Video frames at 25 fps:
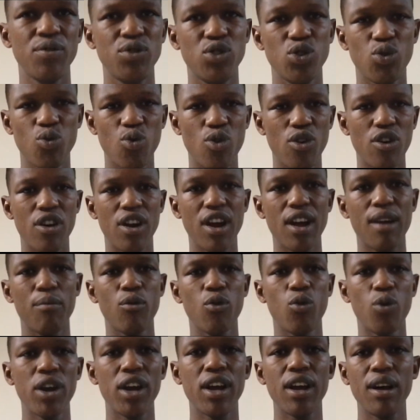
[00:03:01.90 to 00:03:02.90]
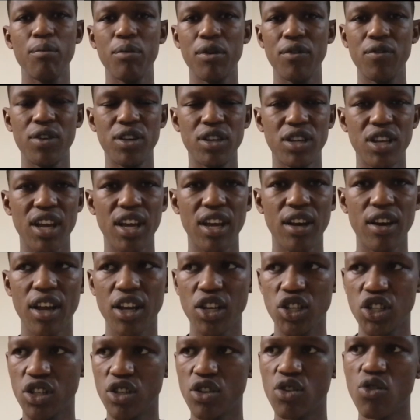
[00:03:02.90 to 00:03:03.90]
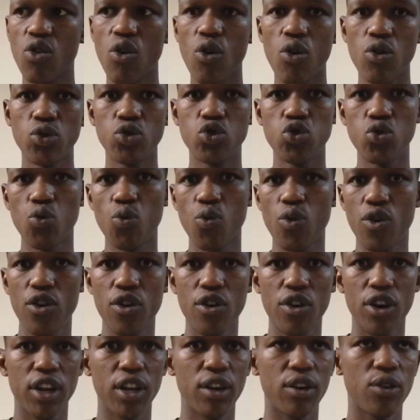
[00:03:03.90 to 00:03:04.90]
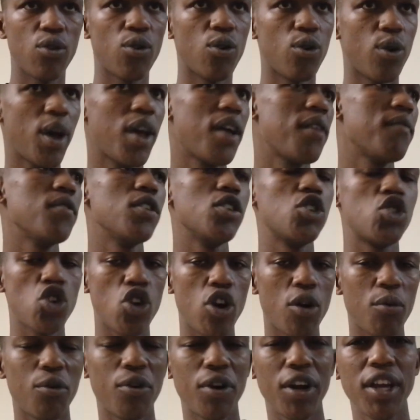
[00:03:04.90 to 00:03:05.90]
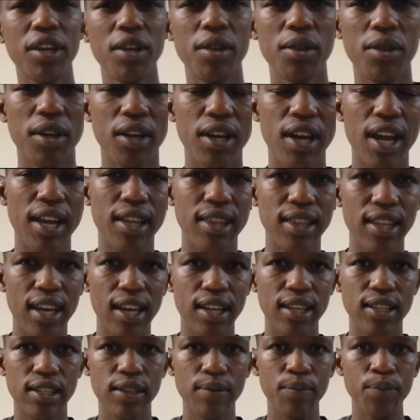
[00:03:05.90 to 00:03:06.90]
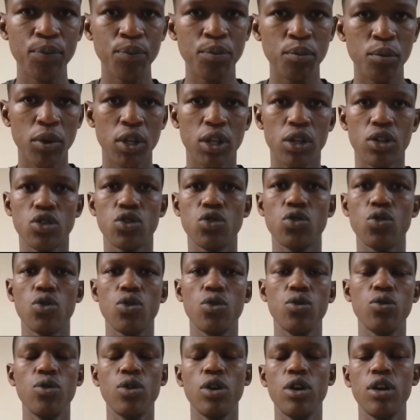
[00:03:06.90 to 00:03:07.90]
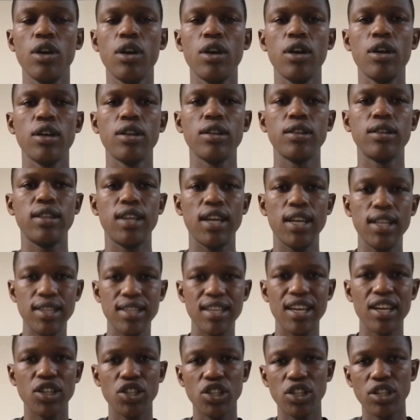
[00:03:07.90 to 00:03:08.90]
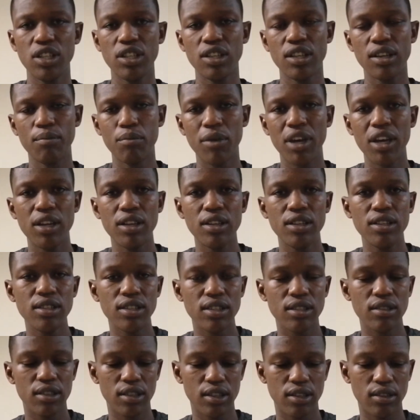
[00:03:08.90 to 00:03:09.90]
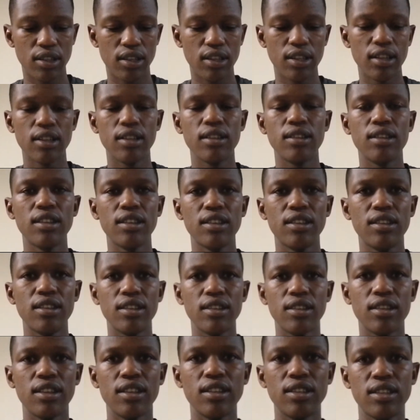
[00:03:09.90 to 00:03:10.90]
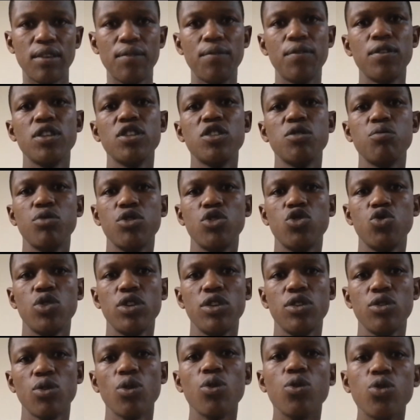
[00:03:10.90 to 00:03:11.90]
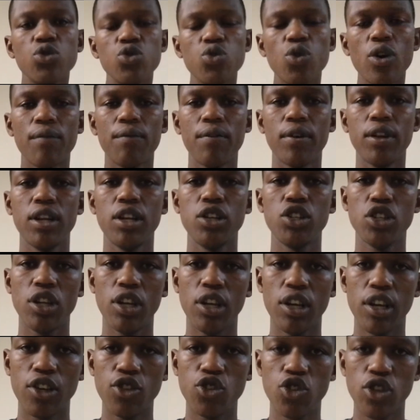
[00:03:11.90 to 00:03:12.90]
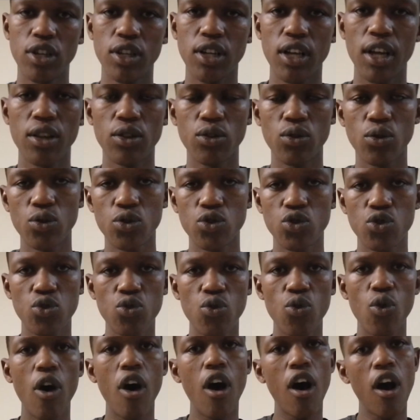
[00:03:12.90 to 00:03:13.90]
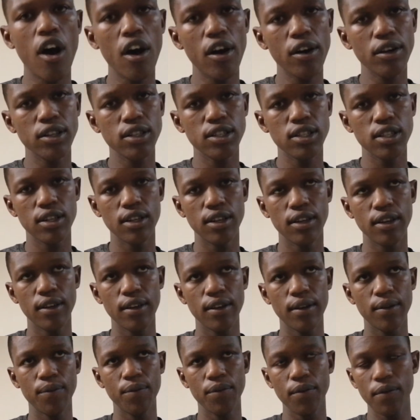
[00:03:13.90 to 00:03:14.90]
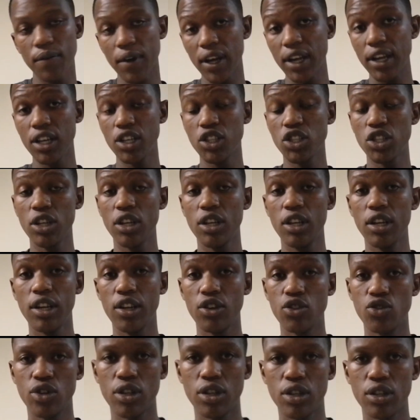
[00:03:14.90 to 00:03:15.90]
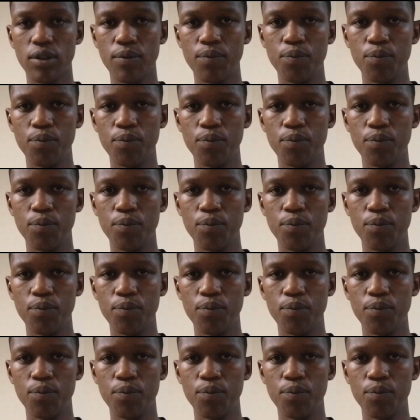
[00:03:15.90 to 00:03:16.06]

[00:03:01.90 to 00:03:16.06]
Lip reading: to wake up every day and actually go to work or have a job or anything like that. So that's actually the difference between those who are financially literate and those who aren't financially literate.